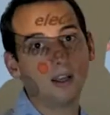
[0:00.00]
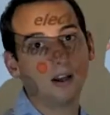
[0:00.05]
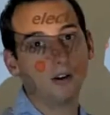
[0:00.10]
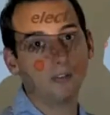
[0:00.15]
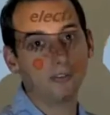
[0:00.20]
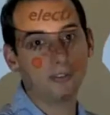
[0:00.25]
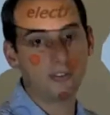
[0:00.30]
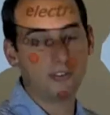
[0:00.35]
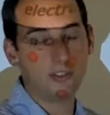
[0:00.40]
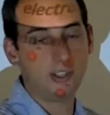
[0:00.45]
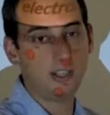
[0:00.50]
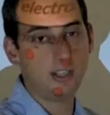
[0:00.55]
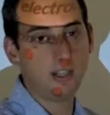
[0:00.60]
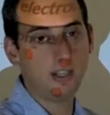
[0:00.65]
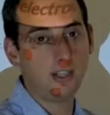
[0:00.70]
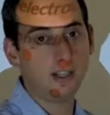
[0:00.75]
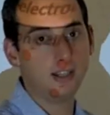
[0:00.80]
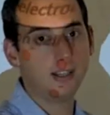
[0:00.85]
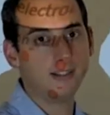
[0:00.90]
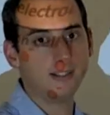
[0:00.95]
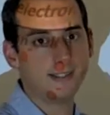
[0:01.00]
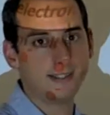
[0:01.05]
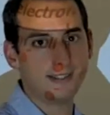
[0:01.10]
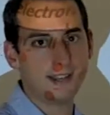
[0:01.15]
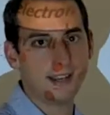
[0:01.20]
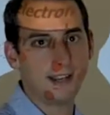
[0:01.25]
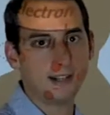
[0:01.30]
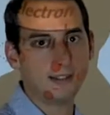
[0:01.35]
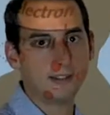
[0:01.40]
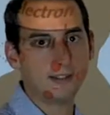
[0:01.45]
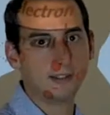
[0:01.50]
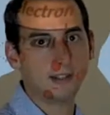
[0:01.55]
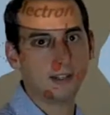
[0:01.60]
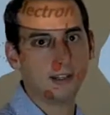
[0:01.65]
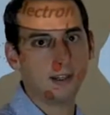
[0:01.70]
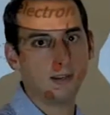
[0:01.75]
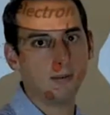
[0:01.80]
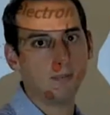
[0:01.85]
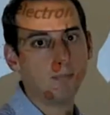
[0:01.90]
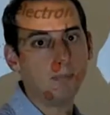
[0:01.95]
of C, Z,
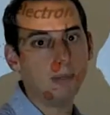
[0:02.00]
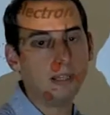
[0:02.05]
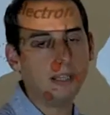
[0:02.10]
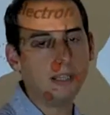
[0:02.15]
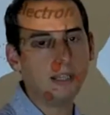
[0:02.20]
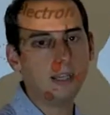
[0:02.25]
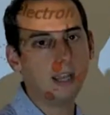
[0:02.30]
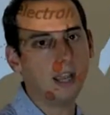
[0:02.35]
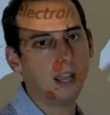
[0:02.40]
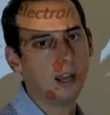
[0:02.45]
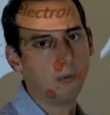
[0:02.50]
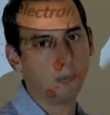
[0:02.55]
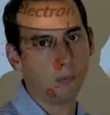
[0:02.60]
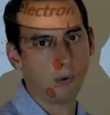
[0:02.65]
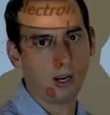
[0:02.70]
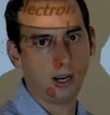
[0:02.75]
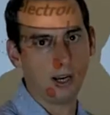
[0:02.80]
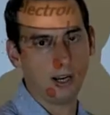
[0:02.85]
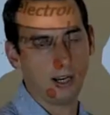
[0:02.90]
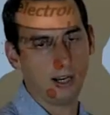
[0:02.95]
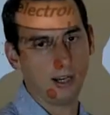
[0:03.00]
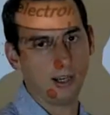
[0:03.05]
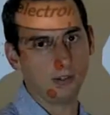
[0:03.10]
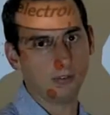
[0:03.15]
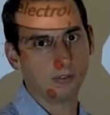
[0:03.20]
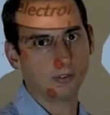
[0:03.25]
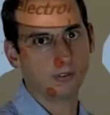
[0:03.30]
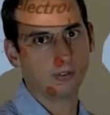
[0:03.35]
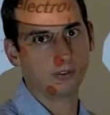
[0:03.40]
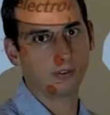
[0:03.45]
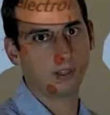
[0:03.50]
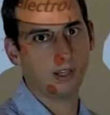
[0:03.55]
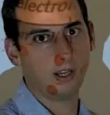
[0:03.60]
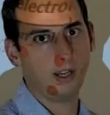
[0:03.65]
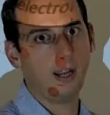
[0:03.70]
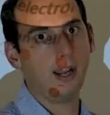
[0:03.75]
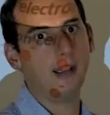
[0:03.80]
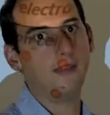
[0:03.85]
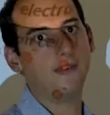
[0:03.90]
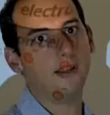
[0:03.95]
B, and Y ions.
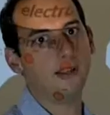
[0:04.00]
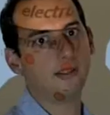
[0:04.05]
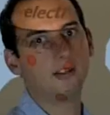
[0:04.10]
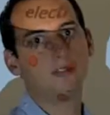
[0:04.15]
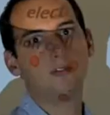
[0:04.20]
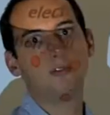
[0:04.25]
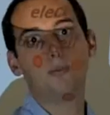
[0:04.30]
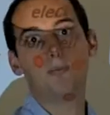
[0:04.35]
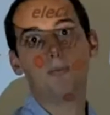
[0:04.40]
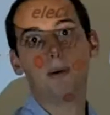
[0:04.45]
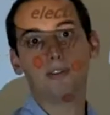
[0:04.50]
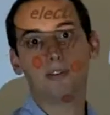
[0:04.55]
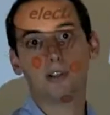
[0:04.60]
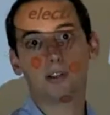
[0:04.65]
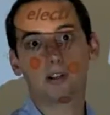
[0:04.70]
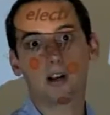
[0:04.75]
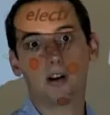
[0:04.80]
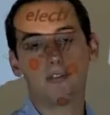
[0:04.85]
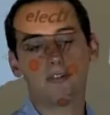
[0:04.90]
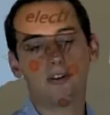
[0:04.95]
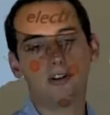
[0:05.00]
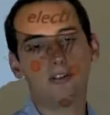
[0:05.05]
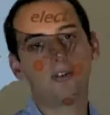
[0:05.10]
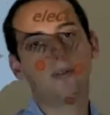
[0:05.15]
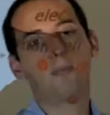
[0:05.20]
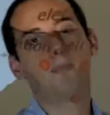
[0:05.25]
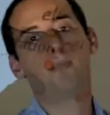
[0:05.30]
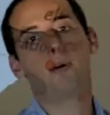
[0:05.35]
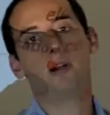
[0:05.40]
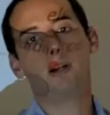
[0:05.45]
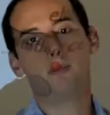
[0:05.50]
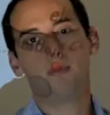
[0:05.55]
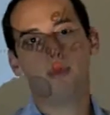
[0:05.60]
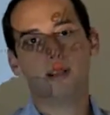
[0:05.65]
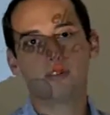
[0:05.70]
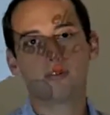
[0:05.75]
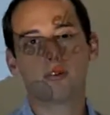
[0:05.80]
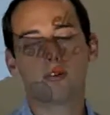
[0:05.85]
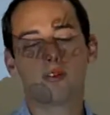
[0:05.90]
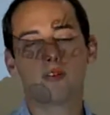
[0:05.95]
And that gives you better coverage, but it
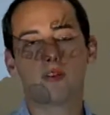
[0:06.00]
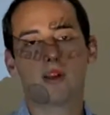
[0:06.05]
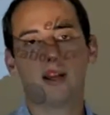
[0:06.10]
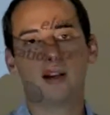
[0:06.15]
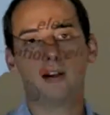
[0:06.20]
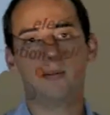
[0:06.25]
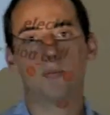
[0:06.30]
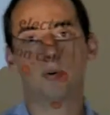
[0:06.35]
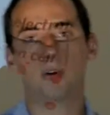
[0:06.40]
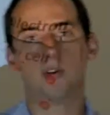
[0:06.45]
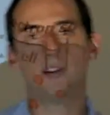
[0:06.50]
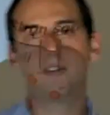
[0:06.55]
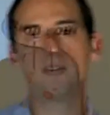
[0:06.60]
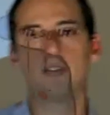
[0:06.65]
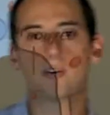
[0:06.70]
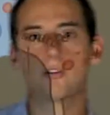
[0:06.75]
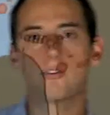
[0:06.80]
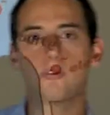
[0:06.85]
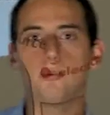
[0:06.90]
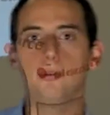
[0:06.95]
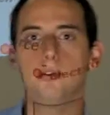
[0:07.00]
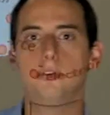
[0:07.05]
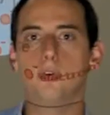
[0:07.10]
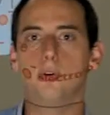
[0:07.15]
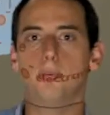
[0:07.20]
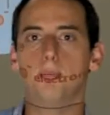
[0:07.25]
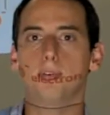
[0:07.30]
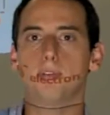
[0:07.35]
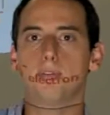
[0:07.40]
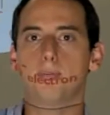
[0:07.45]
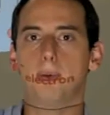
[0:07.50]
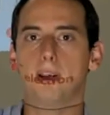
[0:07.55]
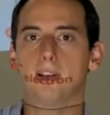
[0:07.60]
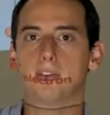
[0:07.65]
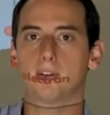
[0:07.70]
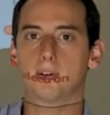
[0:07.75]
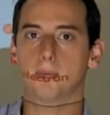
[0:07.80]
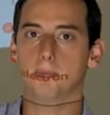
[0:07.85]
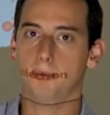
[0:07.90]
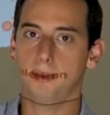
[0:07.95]
makes for a slightly more difficult to interpret
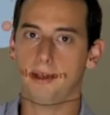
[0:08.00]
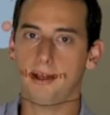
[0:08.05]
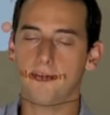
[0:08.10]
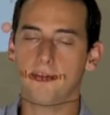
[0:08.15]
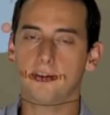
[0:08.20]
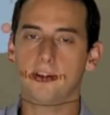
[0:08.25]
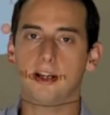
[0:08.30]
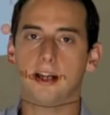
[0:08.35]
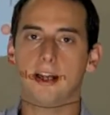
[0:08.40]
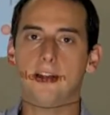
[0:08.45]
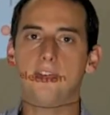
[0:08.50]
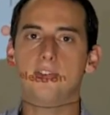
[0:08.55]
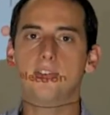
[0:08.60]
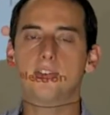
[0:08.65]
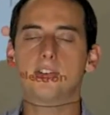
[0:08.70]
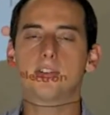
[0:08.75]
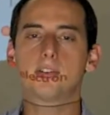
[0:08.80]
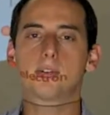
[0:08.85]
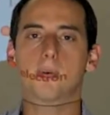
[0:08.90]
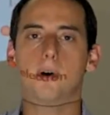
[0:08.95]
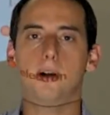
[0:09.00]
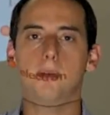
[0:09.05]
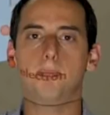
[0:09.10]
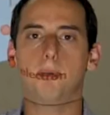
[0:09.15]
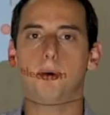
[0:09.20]
spectrum. Nevertheless, this is quite